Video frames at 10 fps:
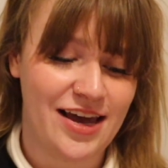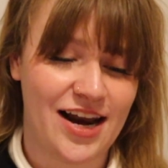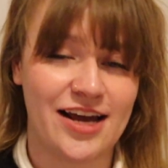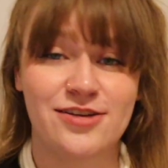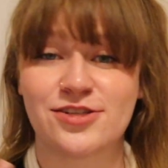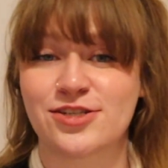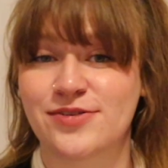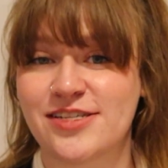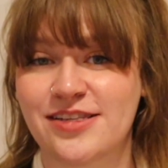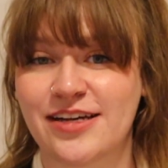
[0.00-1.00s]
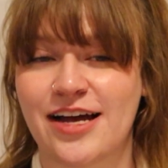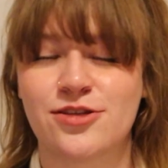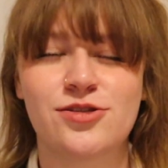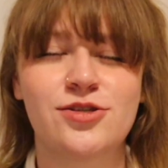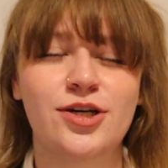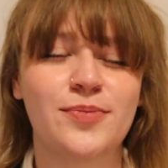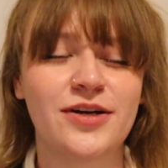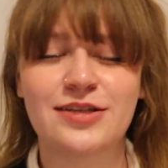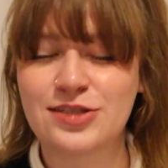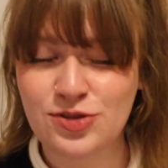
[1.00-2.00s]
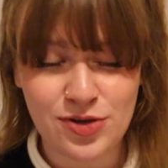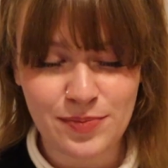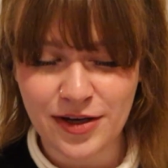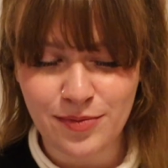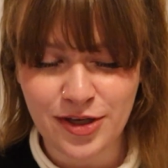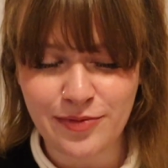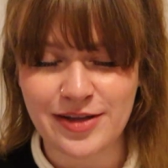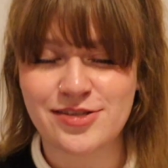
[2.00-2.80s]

I also just recently got super into Detroit Become Human,